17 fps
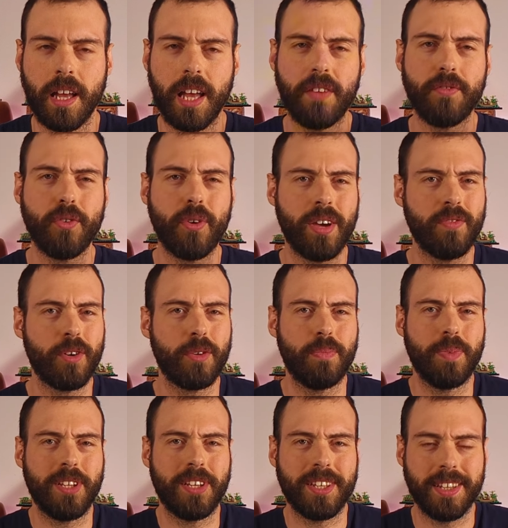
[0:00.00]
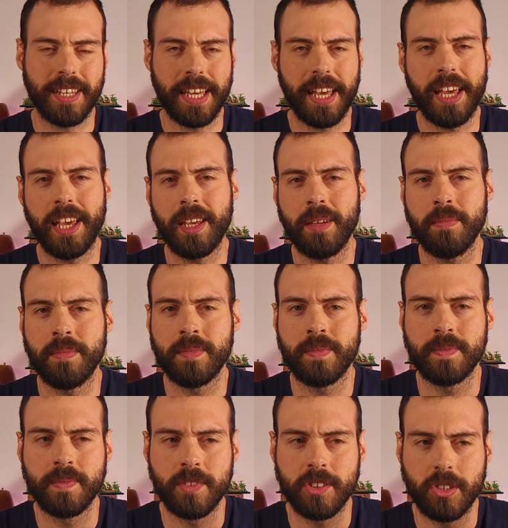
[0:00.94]
Have you ever played a game,
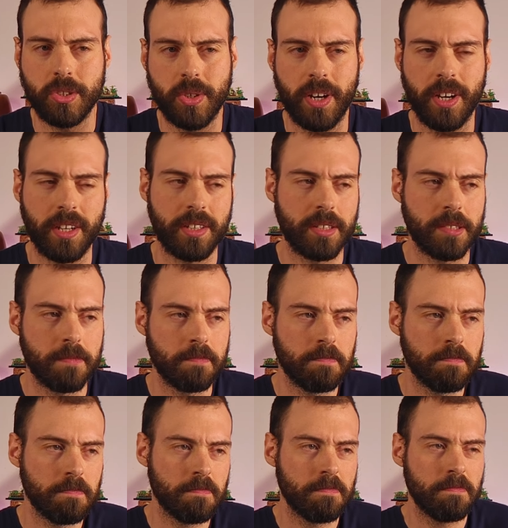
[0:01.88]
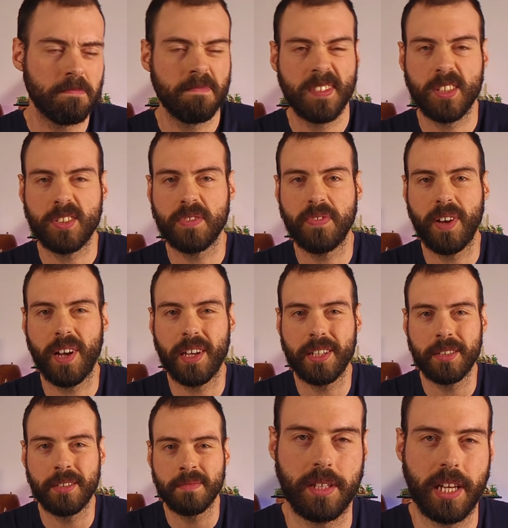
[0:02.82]
shrugged, it's
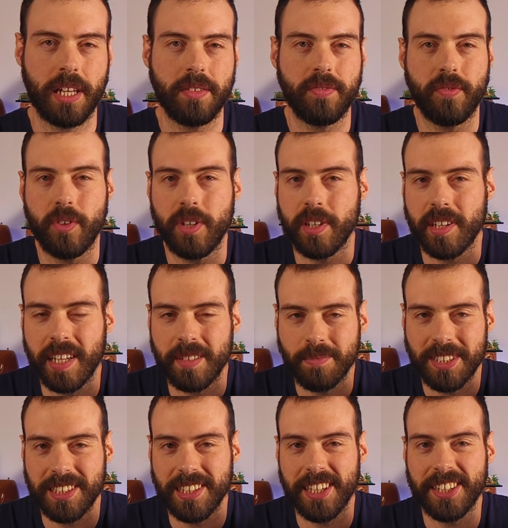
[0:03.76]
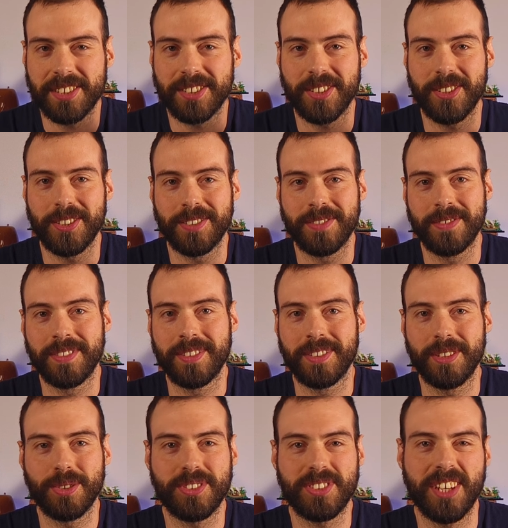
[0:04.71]
fine, then 3 games later,
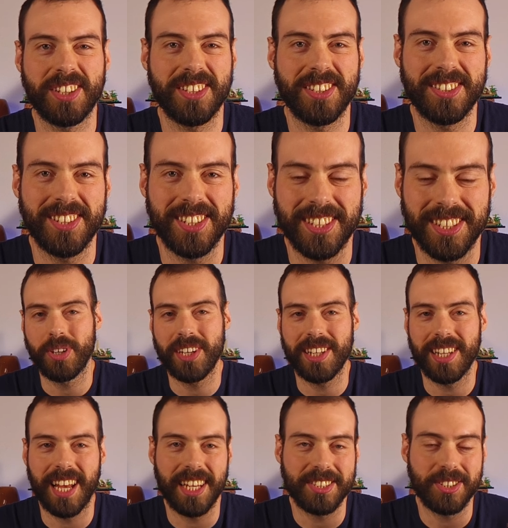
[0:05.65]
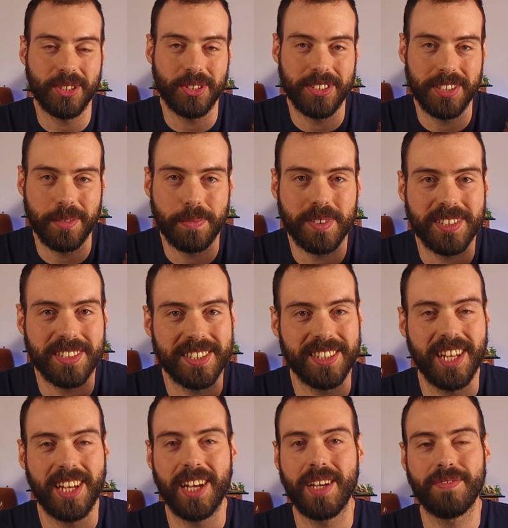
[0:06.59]
you suddenly realize you're deeply in
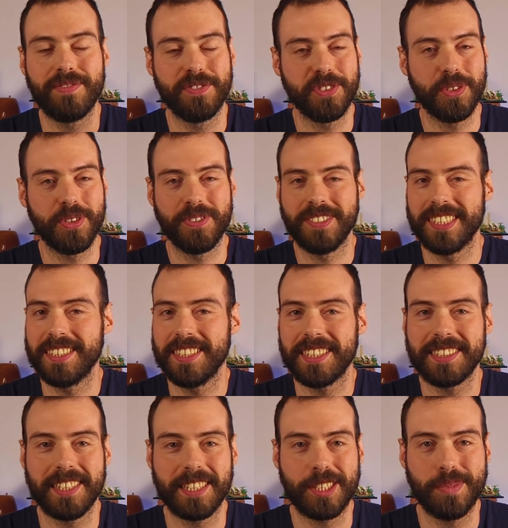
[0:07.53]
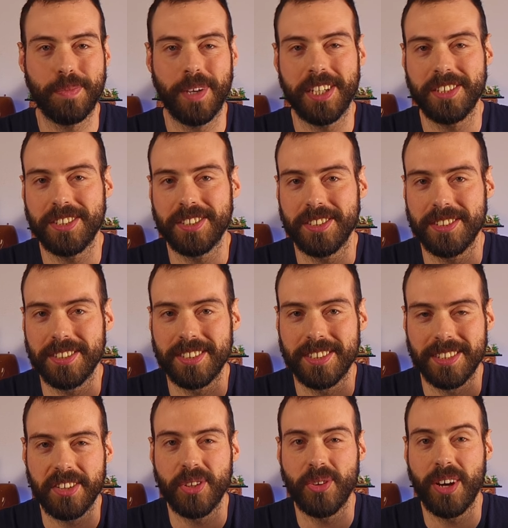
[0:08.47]
love, you own 6
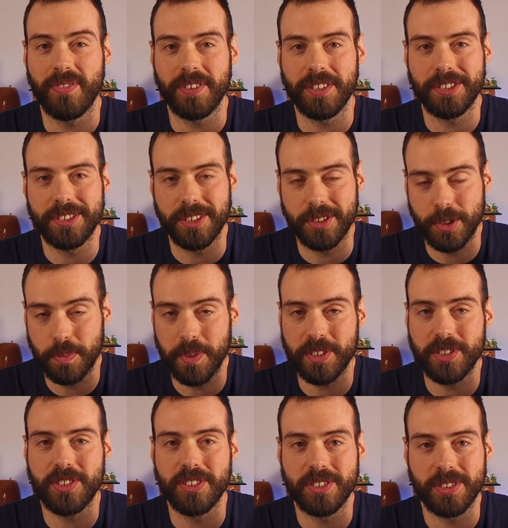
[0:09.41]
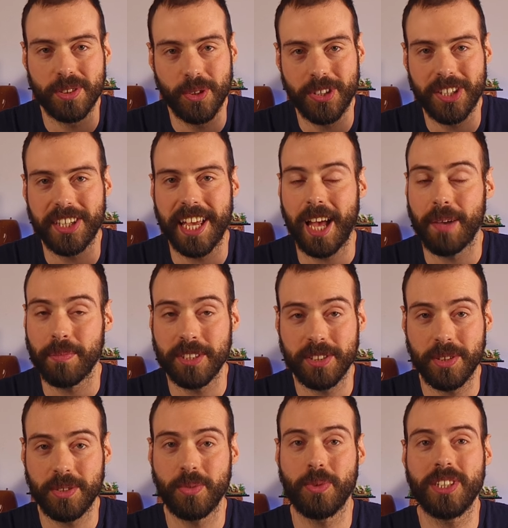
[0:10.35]
expansions, and you have a suspicious-looking
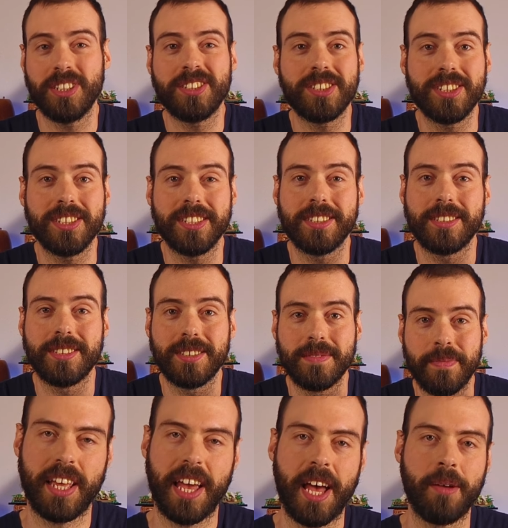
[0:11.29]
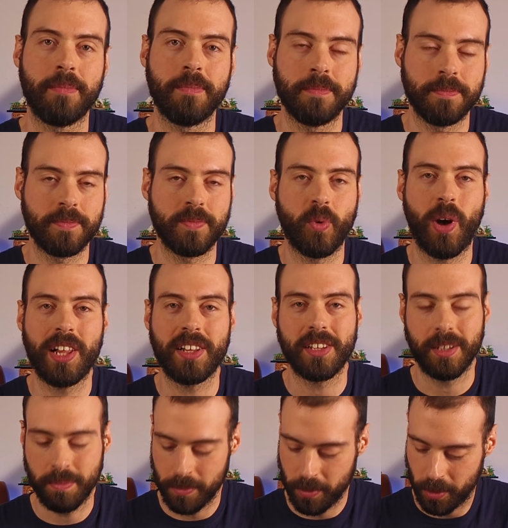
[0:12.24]
Amazon wishlist? Yeah,
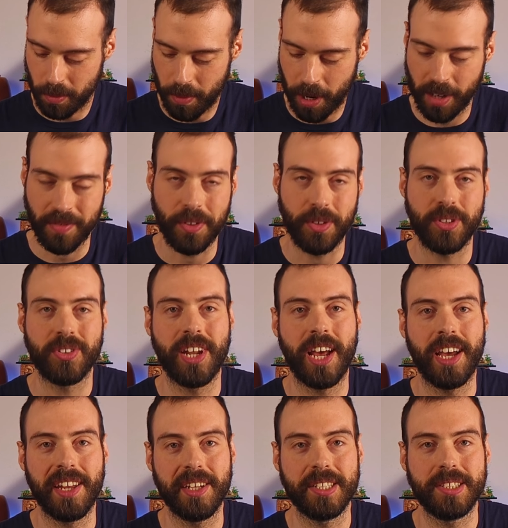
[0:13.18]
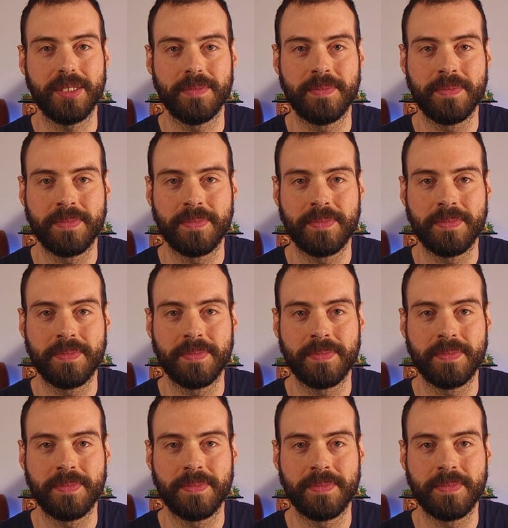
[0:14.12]
welcome to Marvel United.